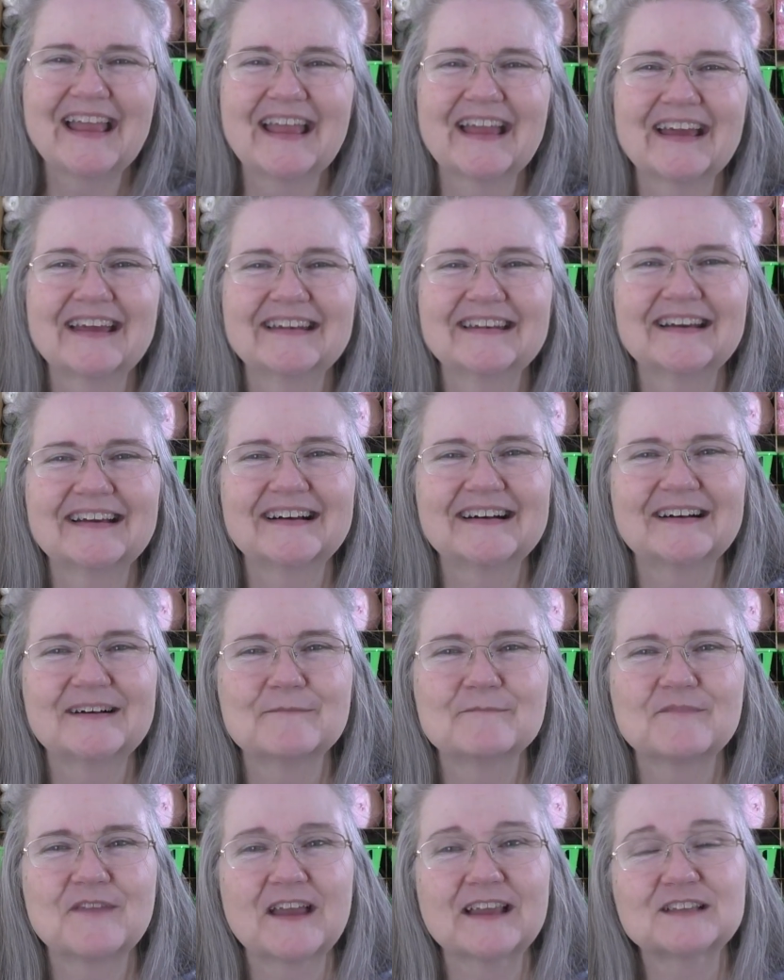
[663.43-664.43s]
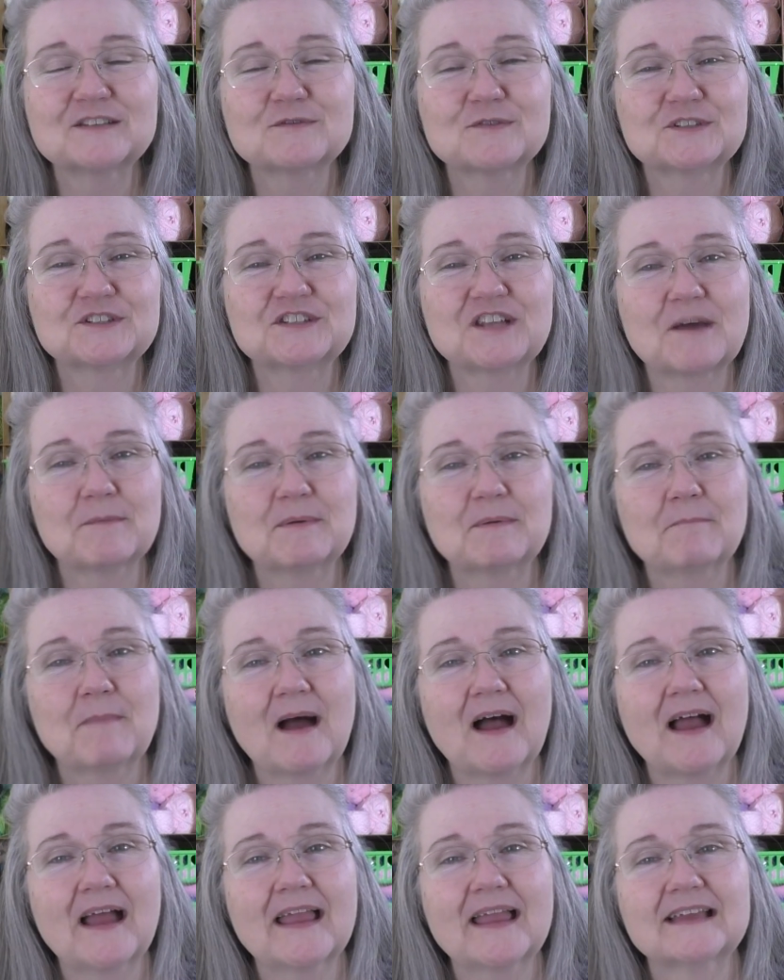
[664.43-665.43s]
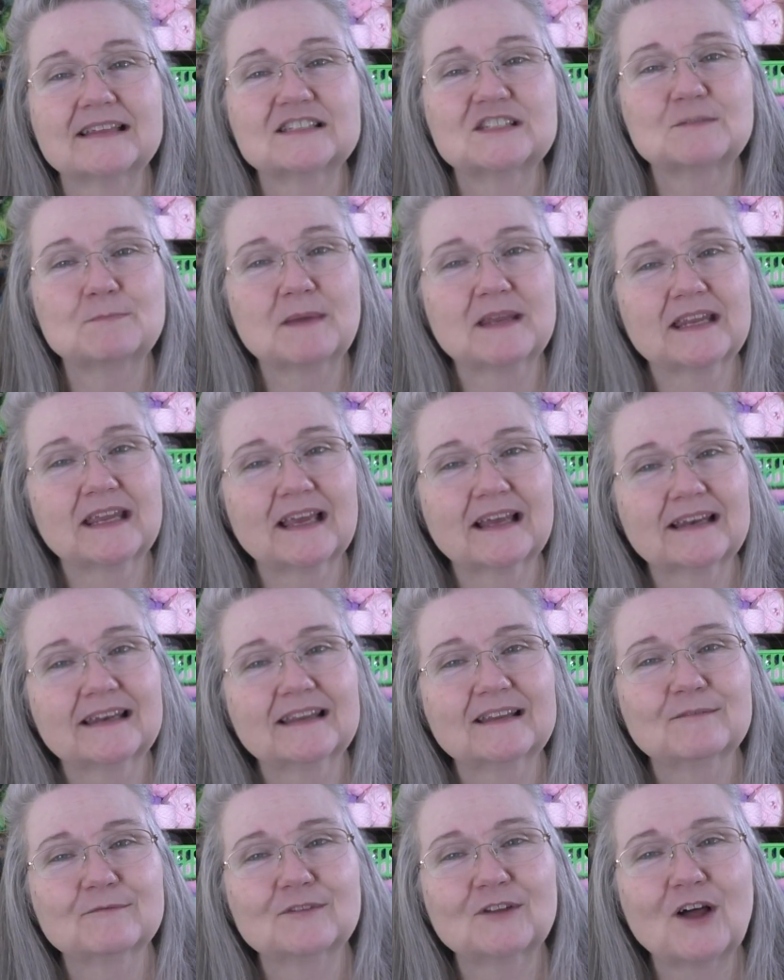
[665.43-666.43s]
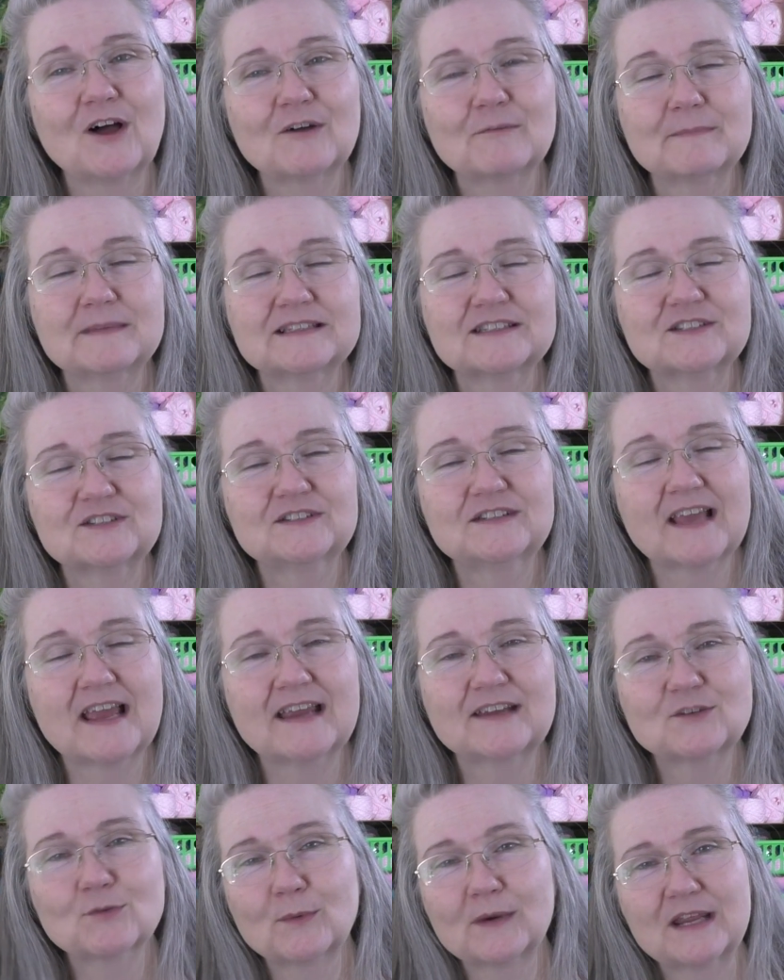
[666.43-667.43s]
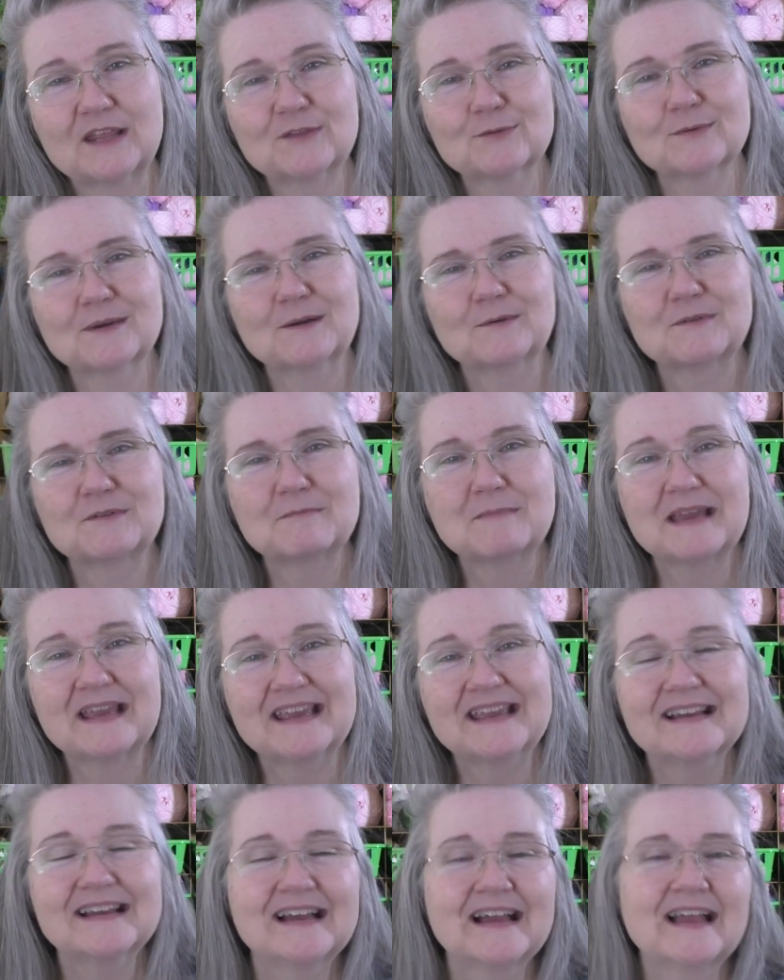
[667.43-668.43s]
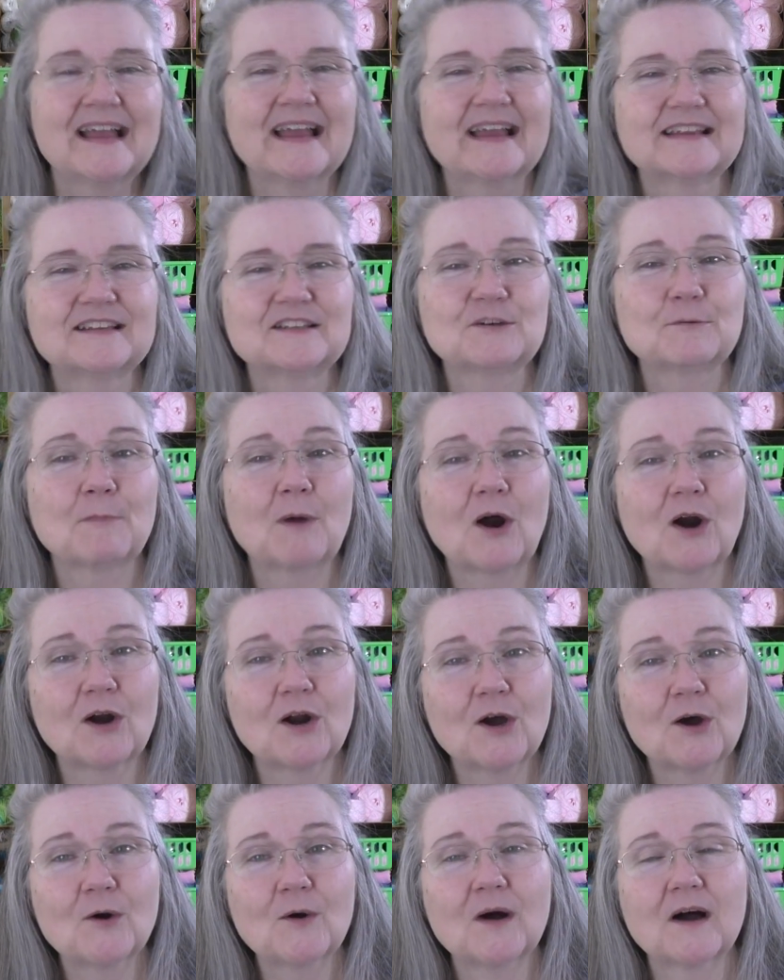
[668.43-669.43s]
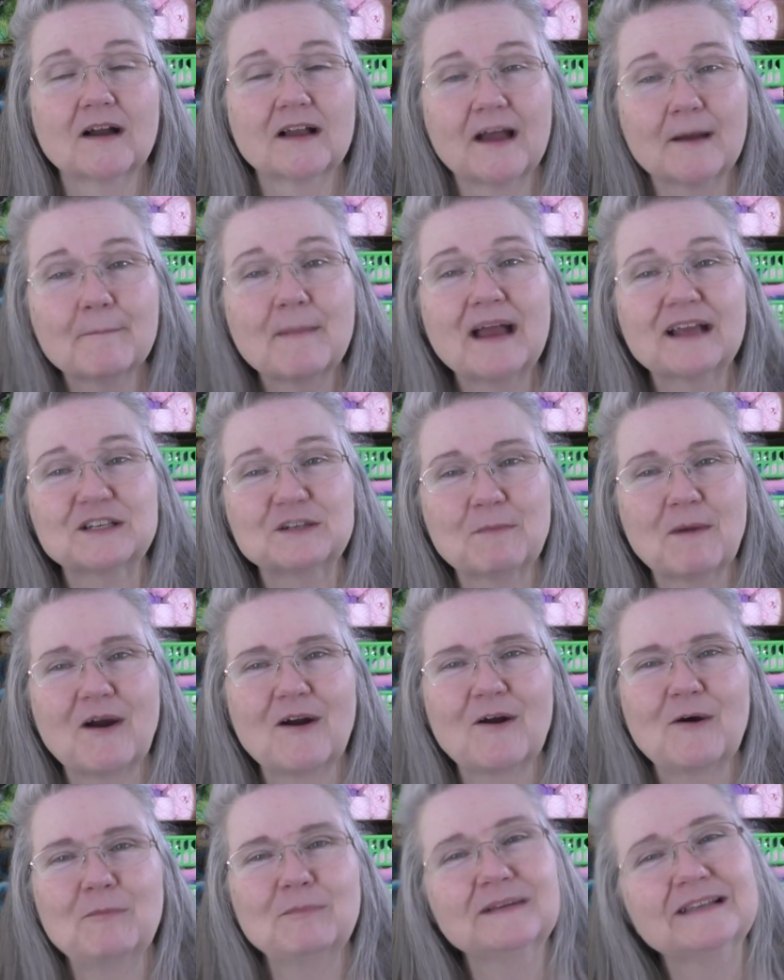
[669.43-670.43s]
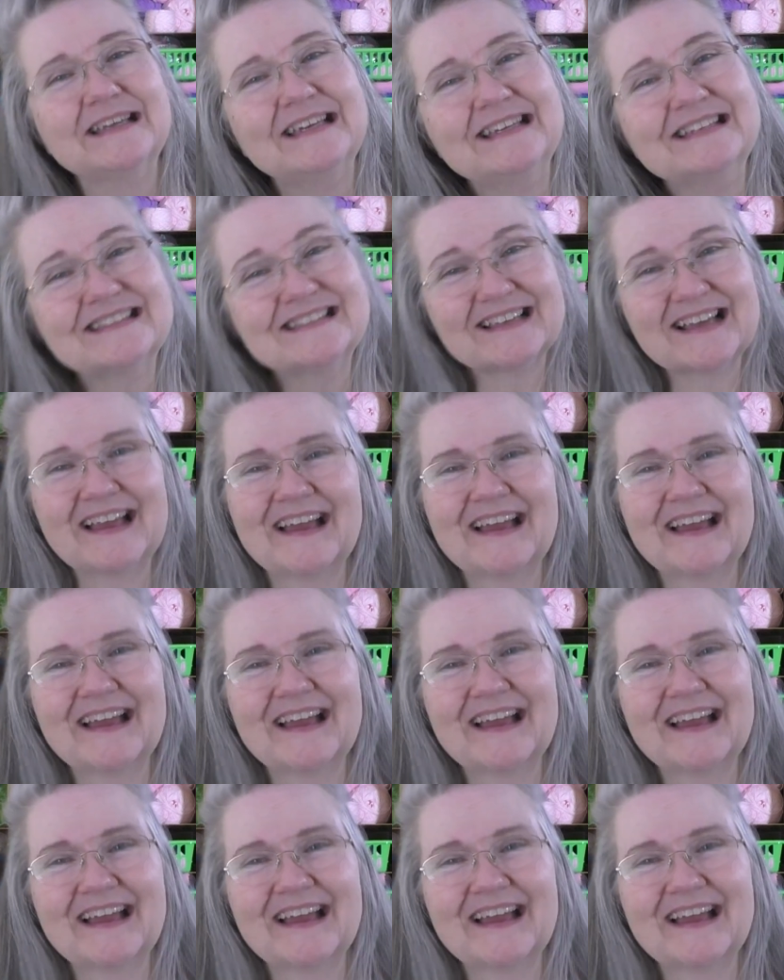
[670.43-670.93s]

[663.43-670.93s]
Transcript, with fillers: and um, thanks for stopping by and spending a little Vlogmas Day 23 with me. Tomorrow, uh, come back tomorrow, please,